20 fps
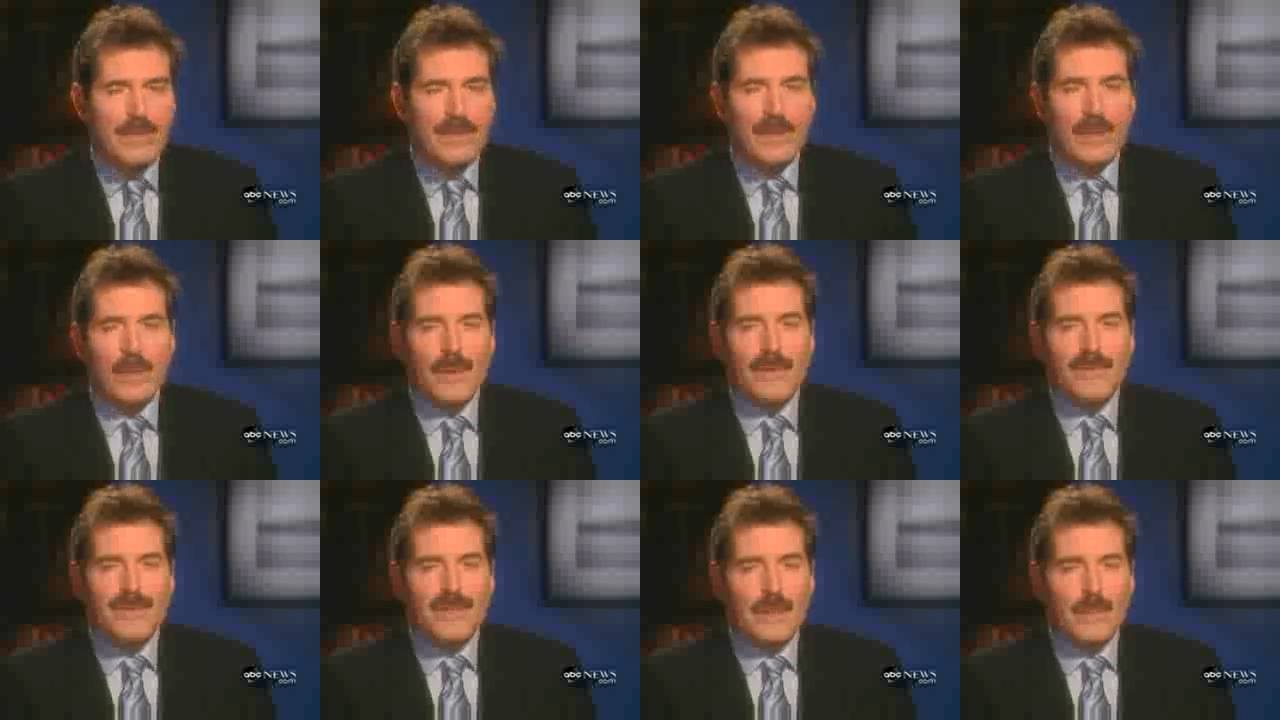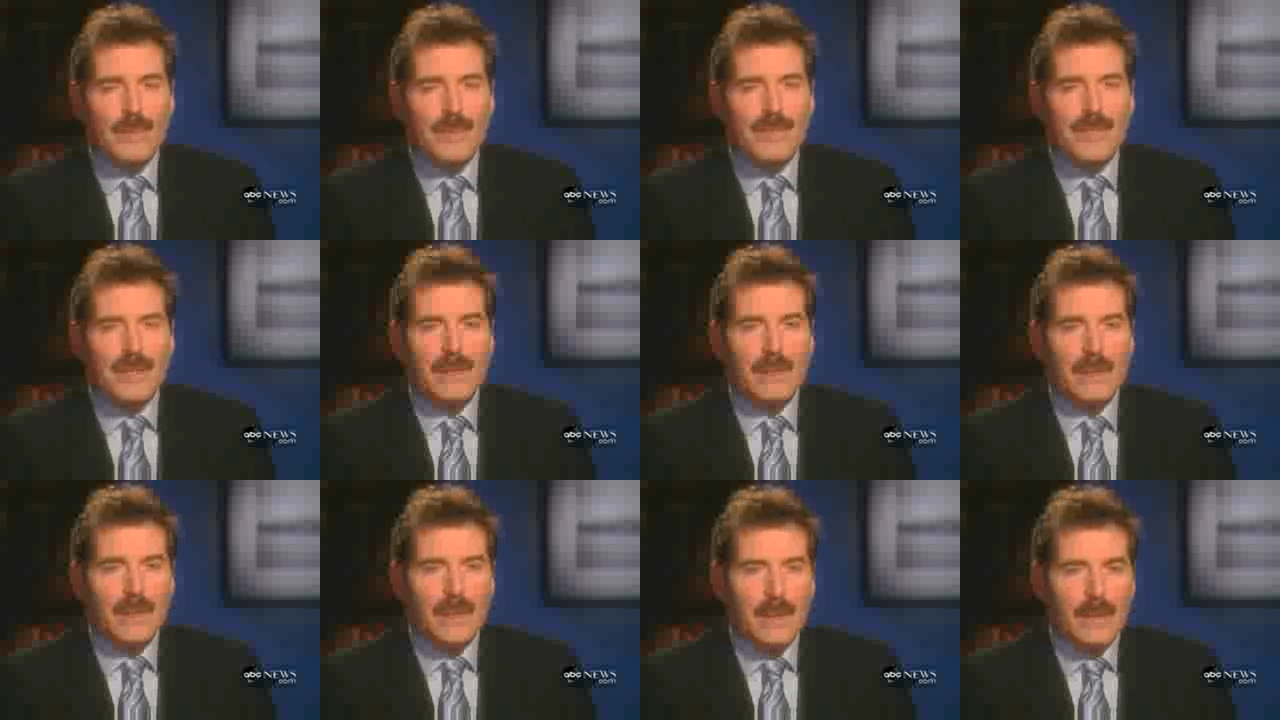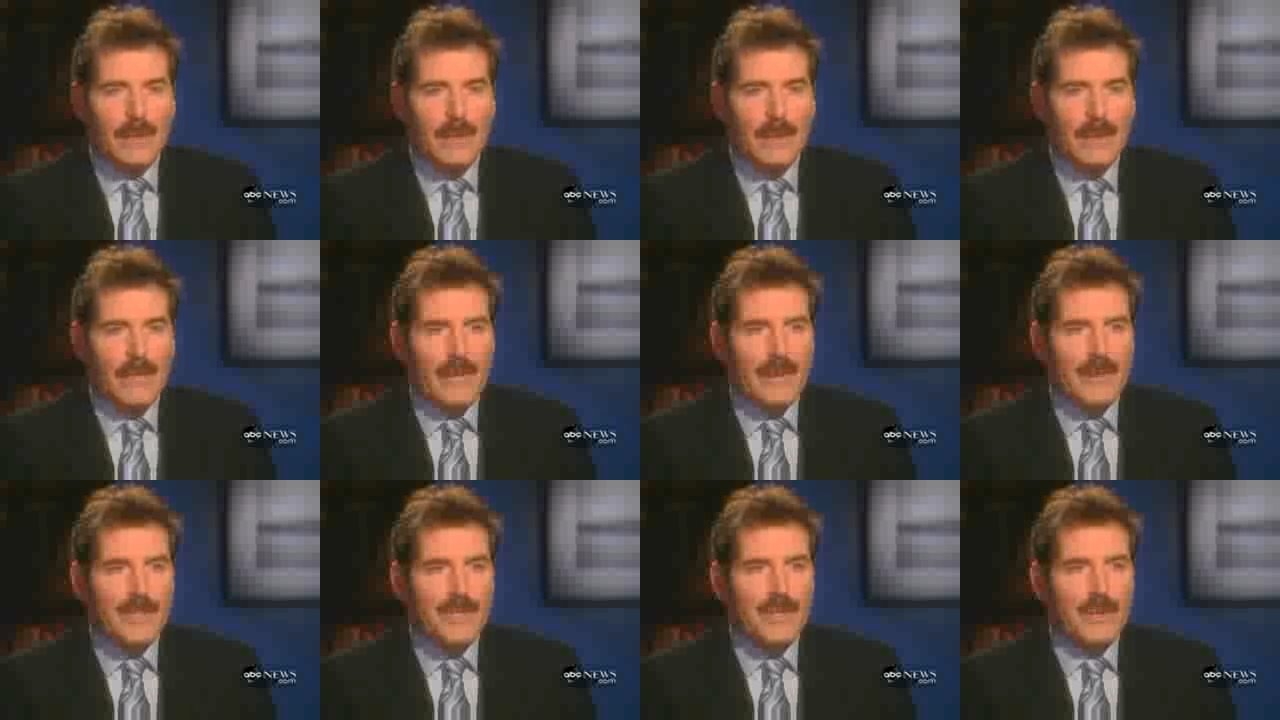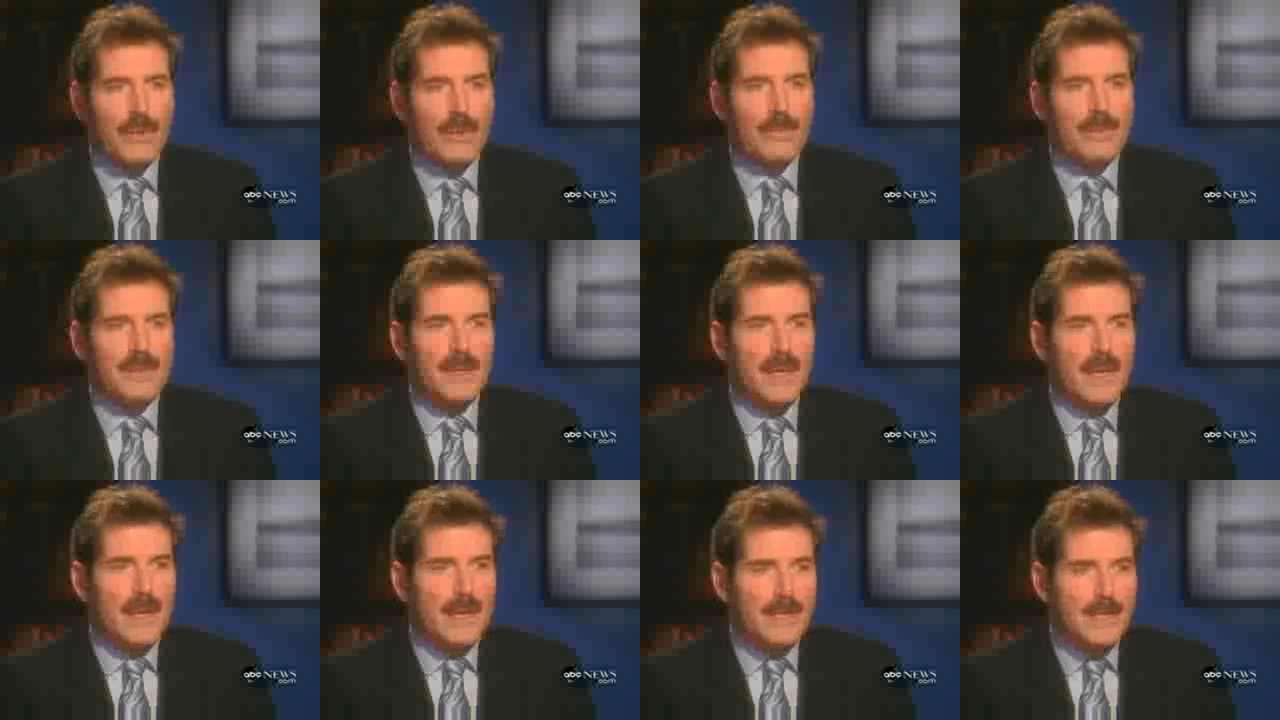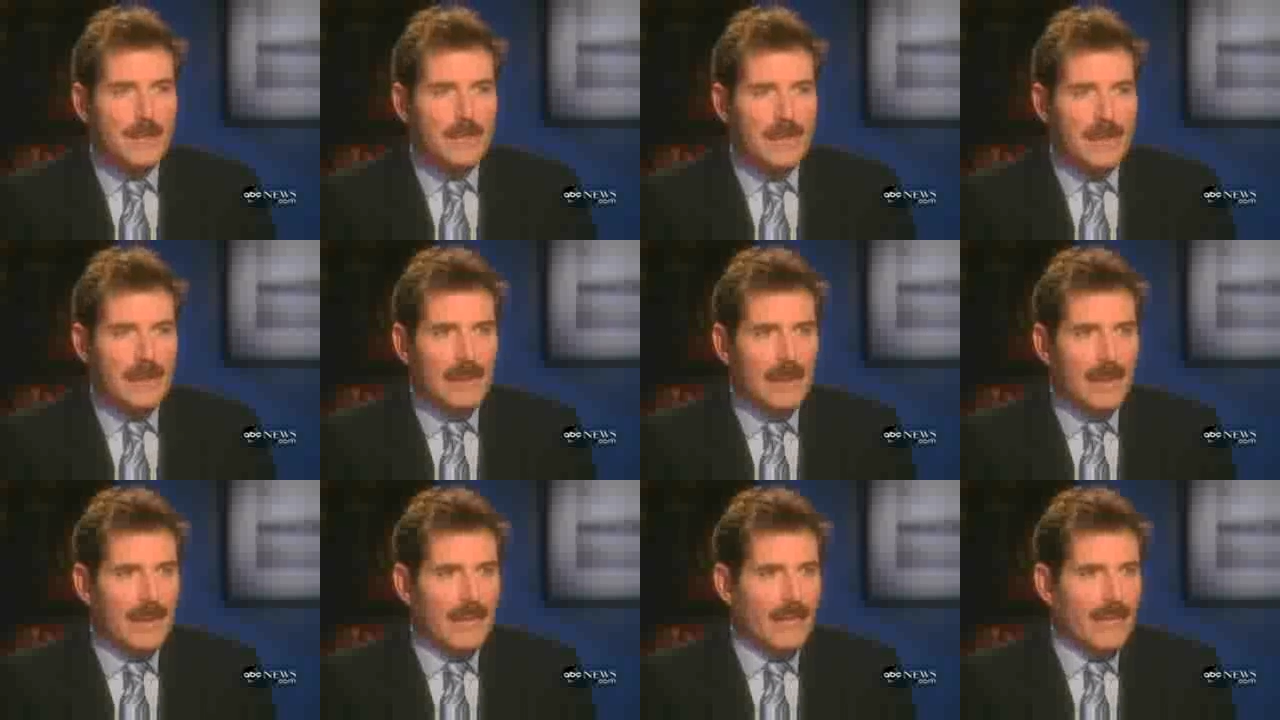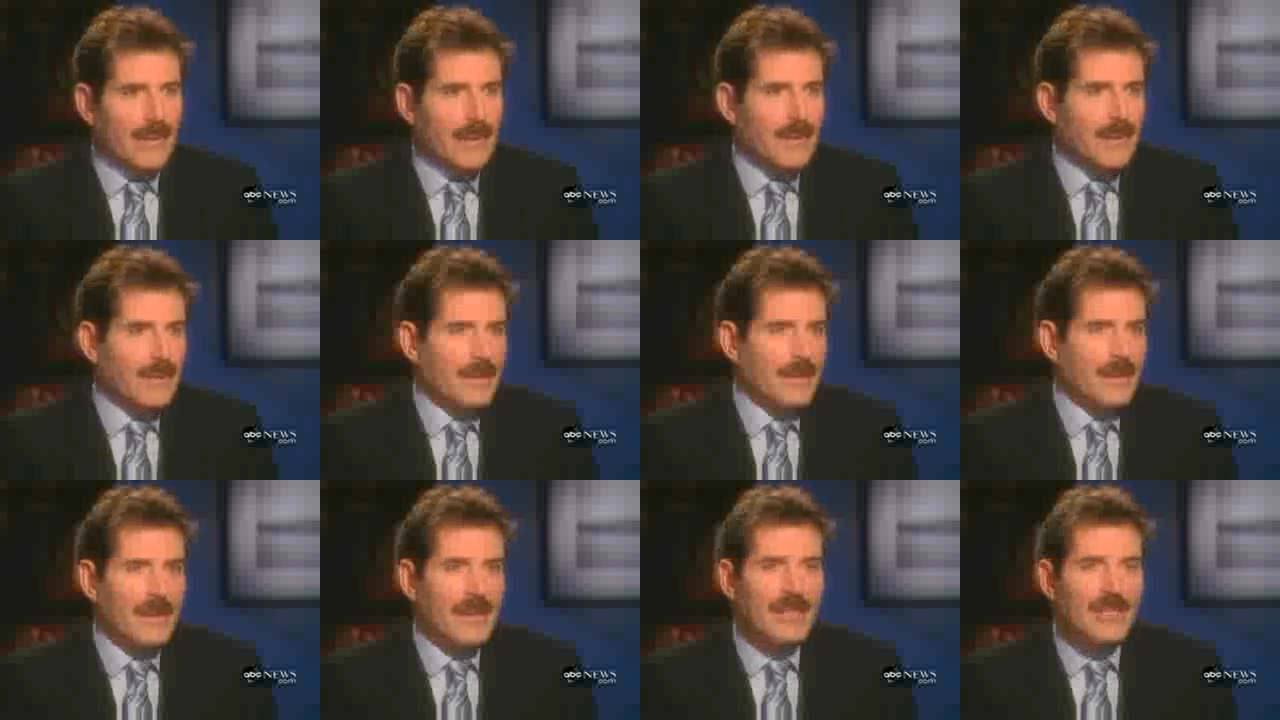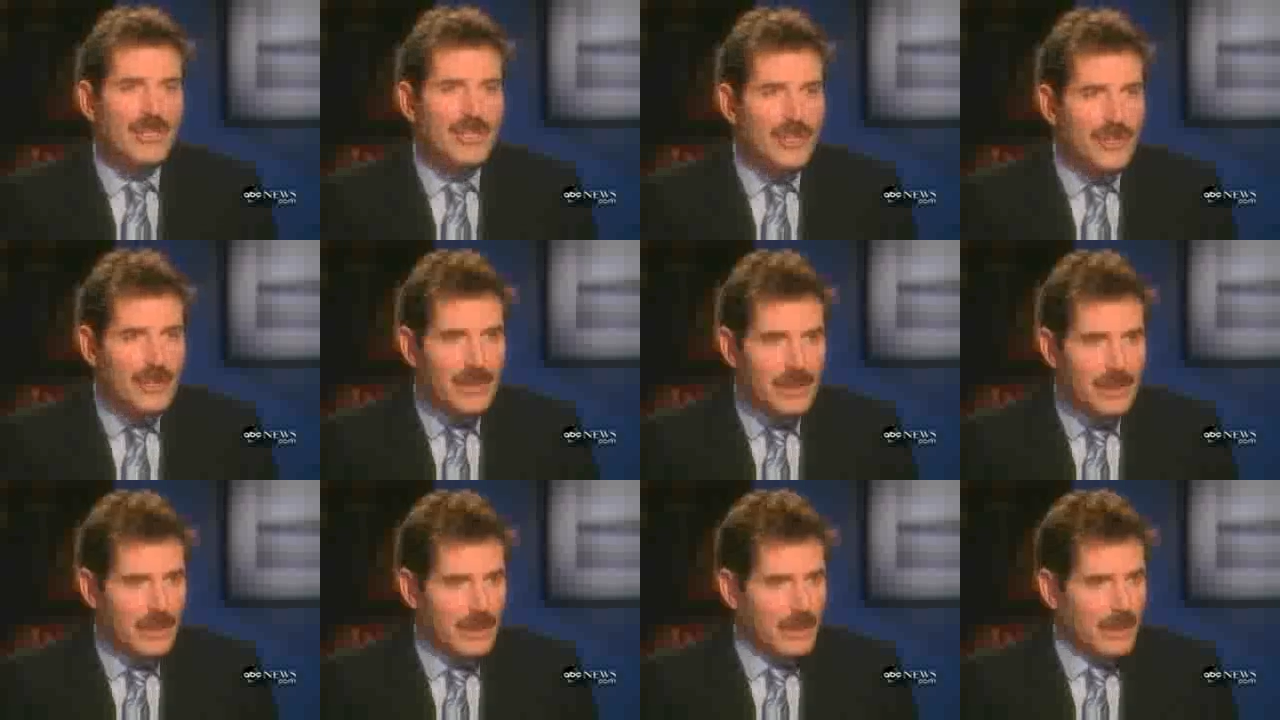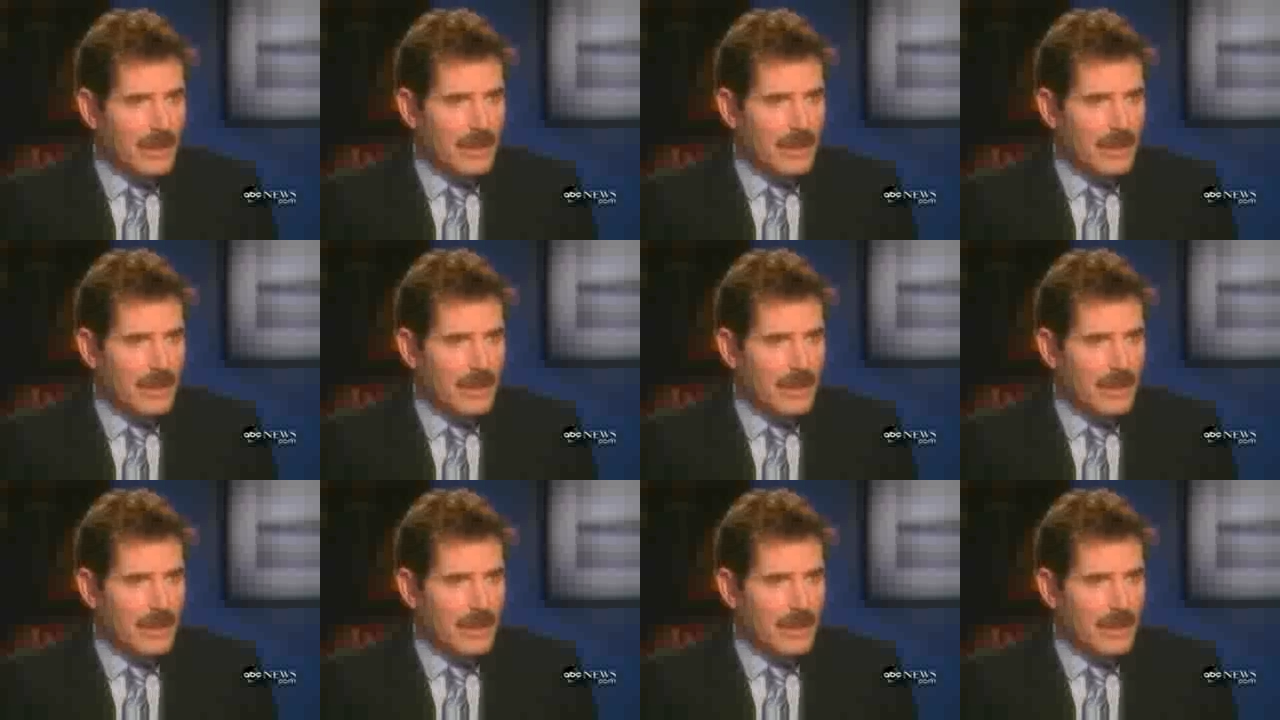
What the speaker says: So if someone's illegal and they show up at the hospital and they're injured,